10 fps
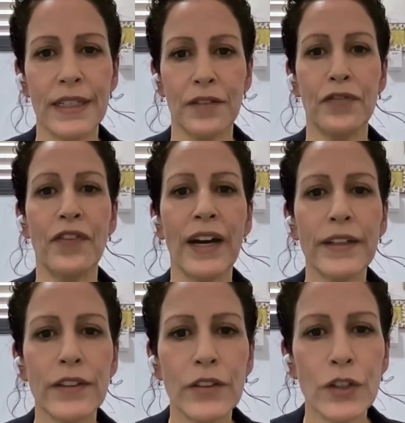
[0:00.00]
that
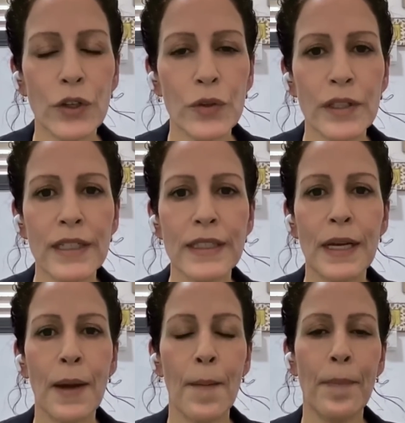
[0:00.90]
fight the Houthis,
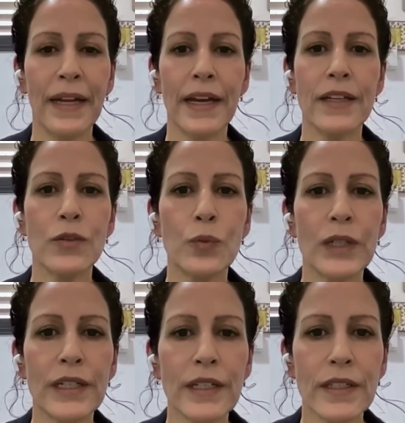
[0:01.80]
but as
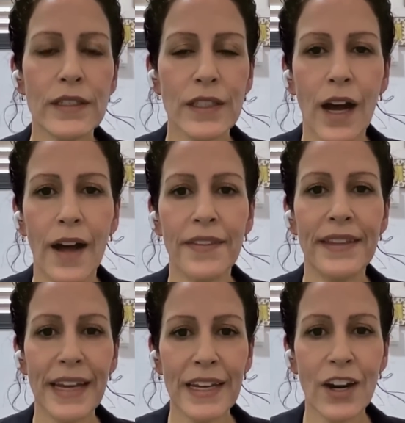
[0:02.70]
we saw,
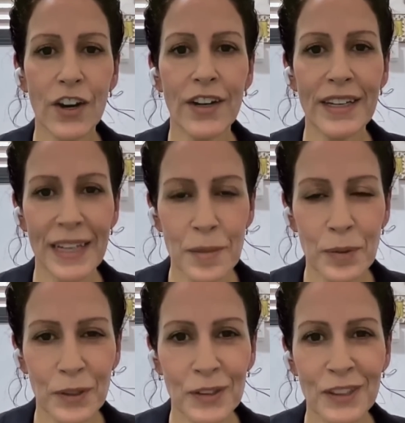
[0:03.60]
they are
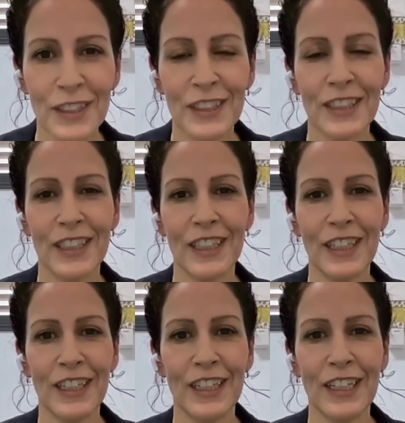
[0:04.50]
unable
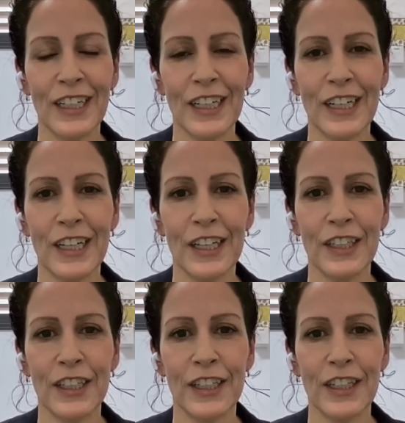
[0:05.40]
to
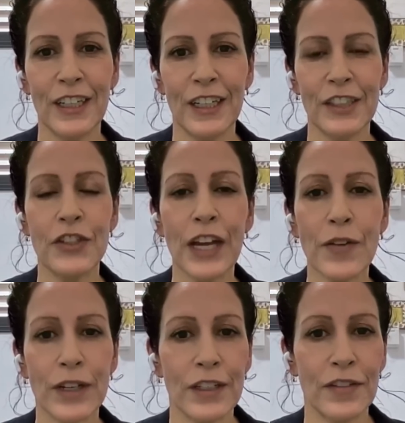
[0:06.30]
get
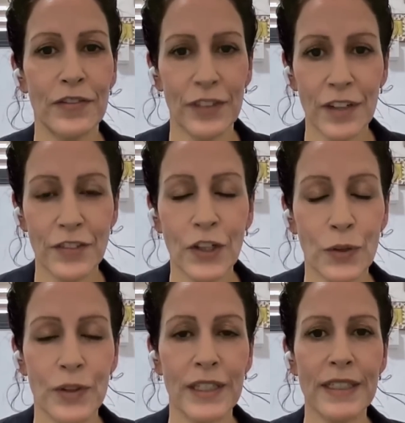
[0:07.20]
rid of the
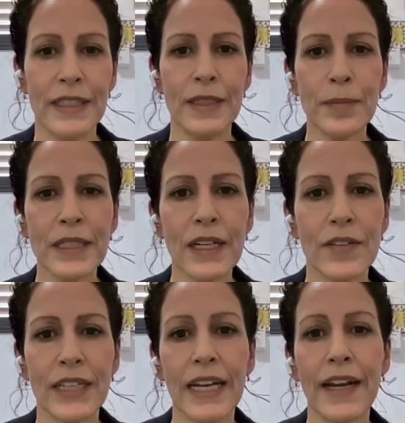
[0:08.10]
Houthis
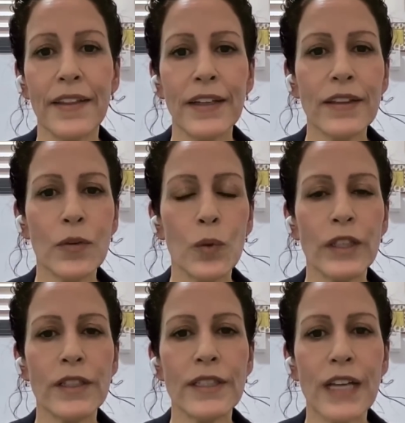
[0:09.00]
themselves. And I think that what
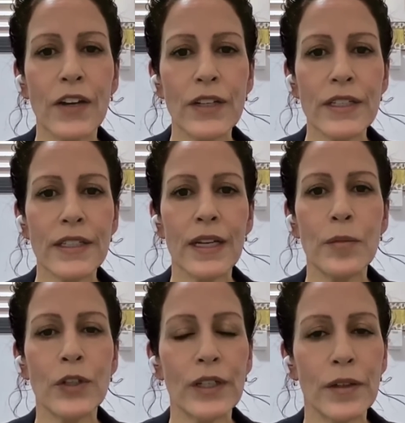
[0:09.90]
the Saudis and
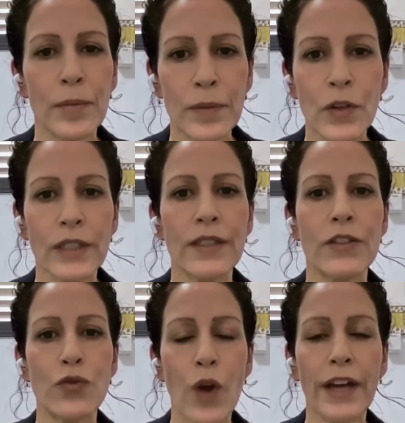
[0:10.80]

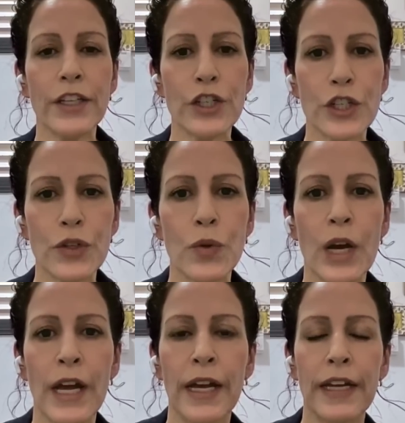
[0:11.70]
Emiratis tried to do
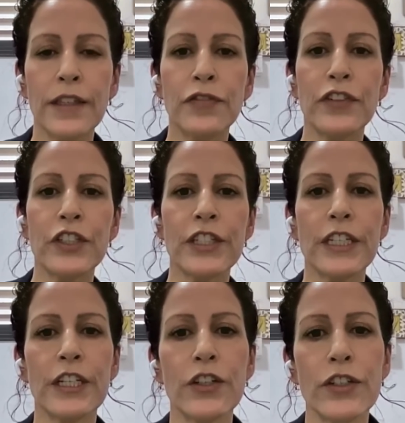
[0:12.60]
in the first
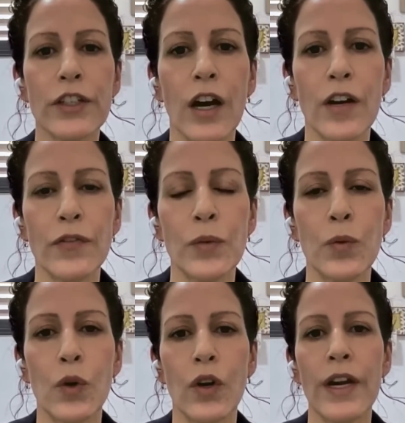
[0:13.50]
years of the
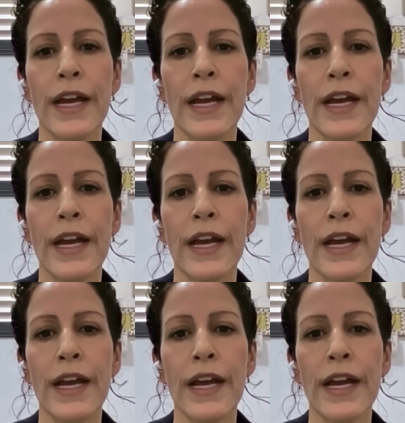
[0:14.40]
war